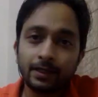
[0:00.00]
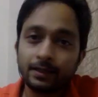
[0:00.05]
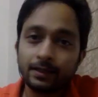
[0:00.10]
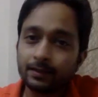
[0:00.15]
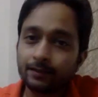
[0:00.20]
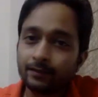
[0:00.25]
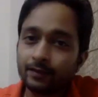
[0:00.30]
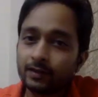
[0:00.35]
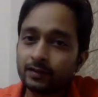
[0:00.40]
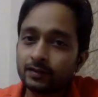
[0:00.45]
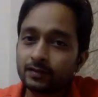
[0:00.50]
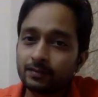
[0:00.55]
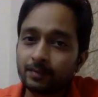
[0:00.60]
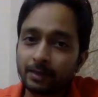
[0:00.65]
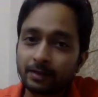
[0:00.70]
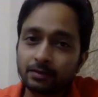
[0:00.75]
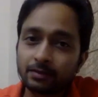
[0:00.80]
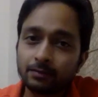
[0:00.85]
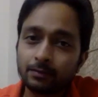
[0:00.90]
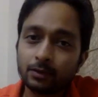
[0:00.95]
Given as a
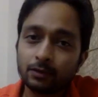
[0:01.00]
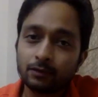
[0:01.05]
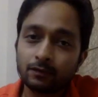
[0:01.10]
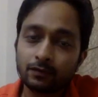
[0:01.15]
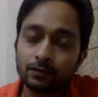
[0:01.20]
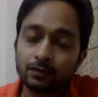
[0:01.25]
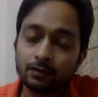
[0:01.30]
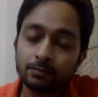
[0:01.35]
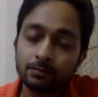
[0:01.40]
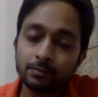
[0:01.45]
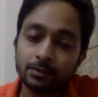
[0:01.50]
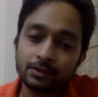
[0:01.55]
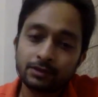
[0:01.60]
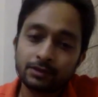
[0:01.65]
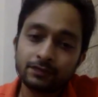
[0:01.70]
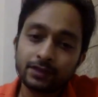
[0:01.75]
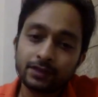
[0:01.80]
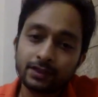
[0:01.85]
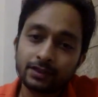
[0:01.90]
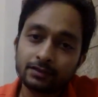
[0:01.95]
spectrum, we look for a bunch of
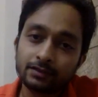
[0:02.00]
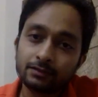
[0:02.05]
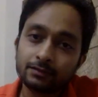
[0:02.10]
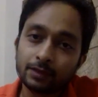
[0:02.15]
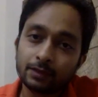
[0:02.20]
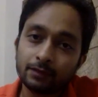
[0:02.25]
things. We of